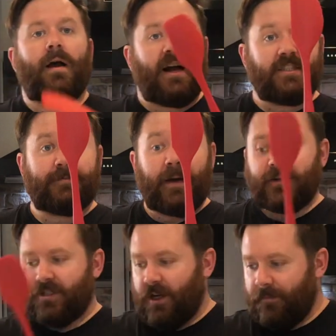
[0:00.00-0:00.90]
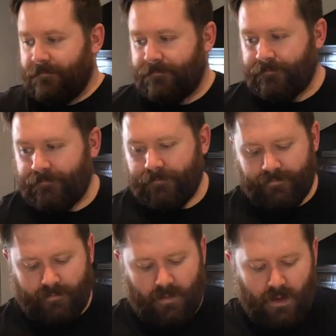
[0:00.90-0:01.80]
a spatula,
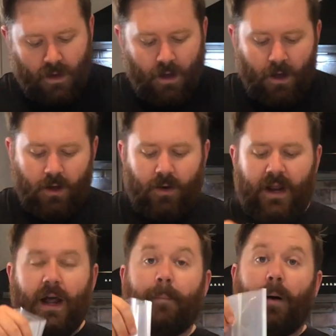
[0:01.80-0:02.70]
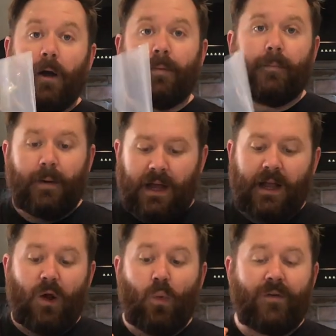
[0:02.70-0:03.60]
you need a piping bag
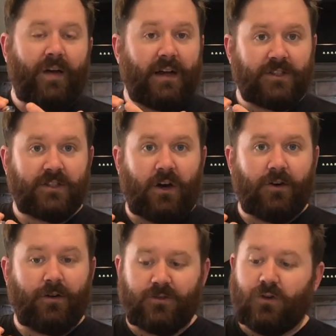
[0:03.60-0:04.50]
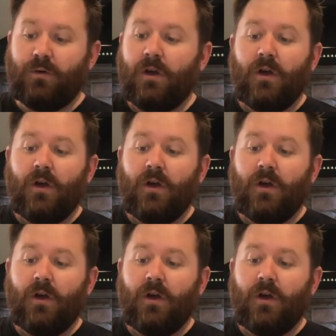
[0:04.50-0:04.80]
with a star nozzle.